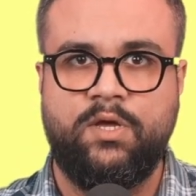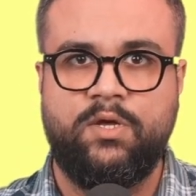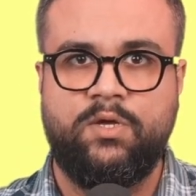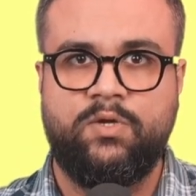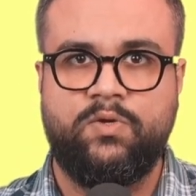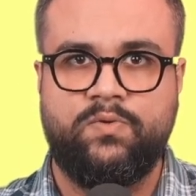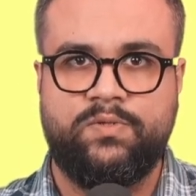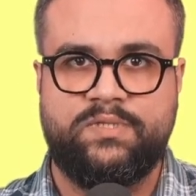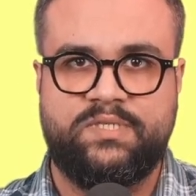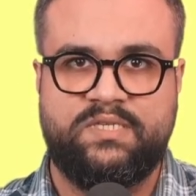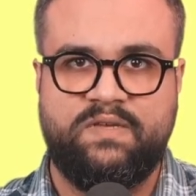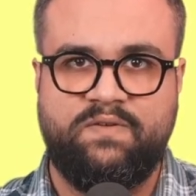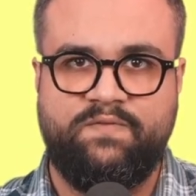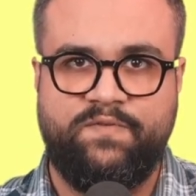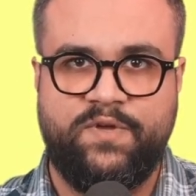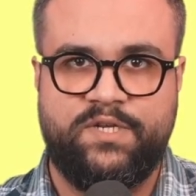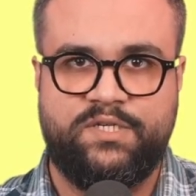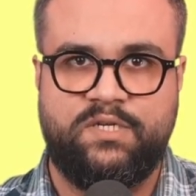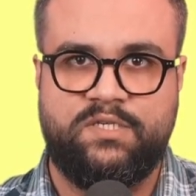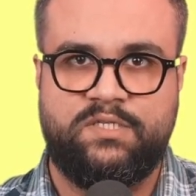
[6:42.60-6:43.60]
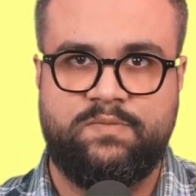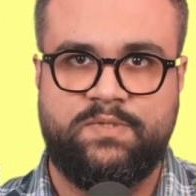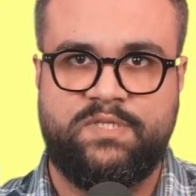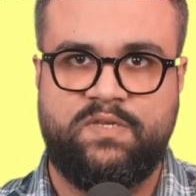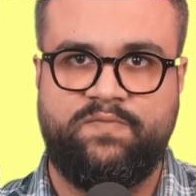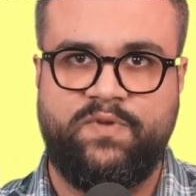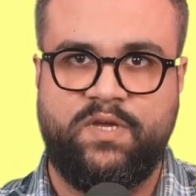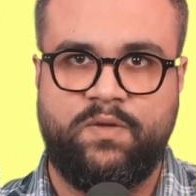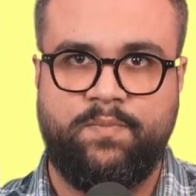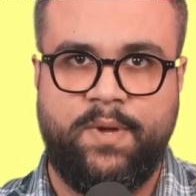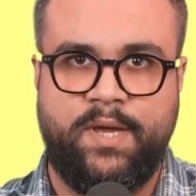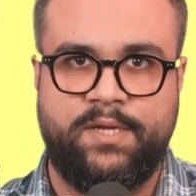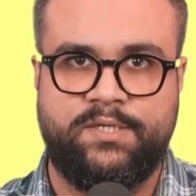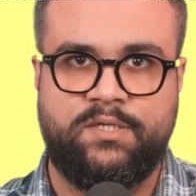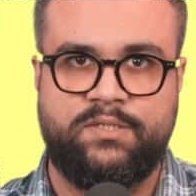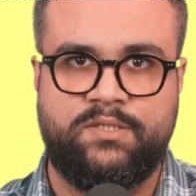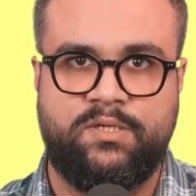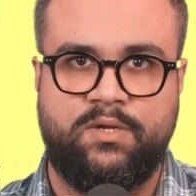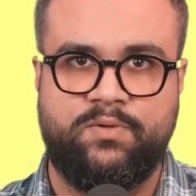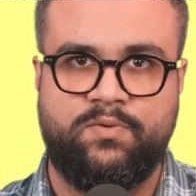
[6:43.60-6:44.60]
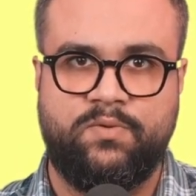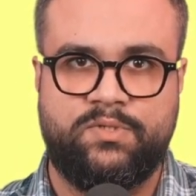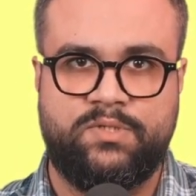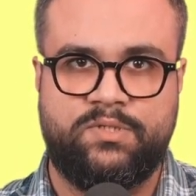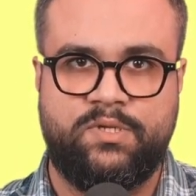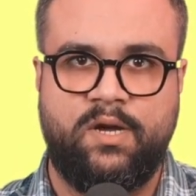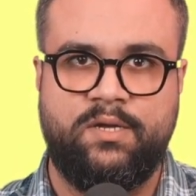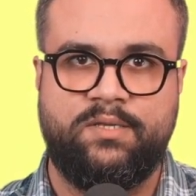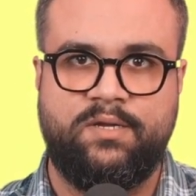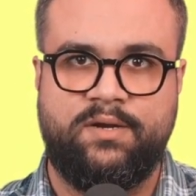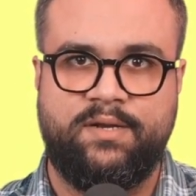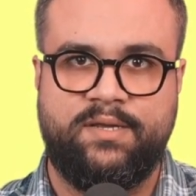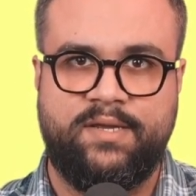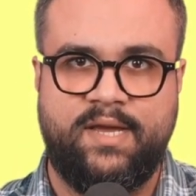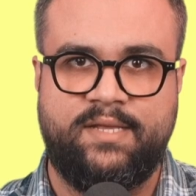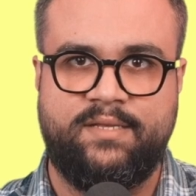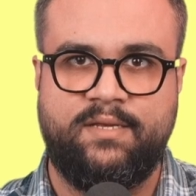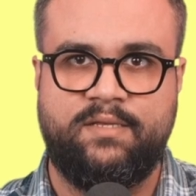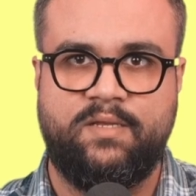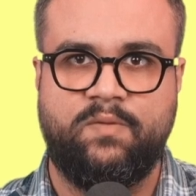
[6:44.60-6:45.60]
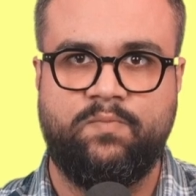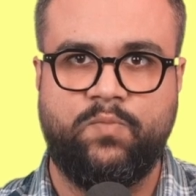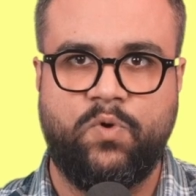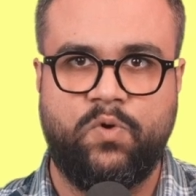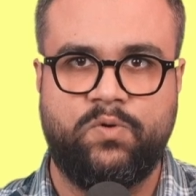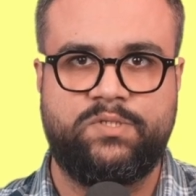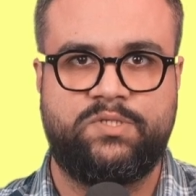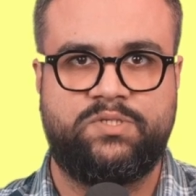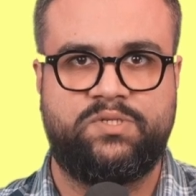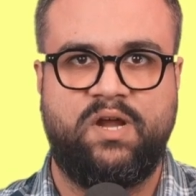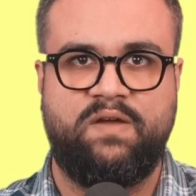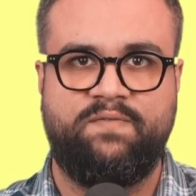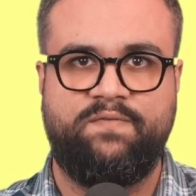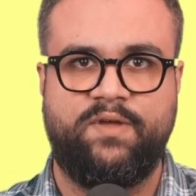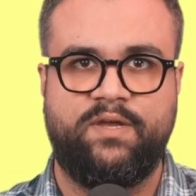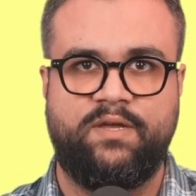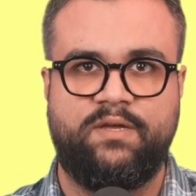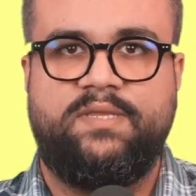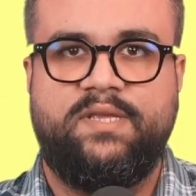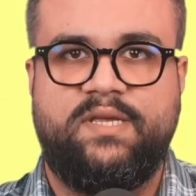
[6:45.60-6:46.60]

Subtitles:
you'll see which specific pages on your site are getting the most traffic.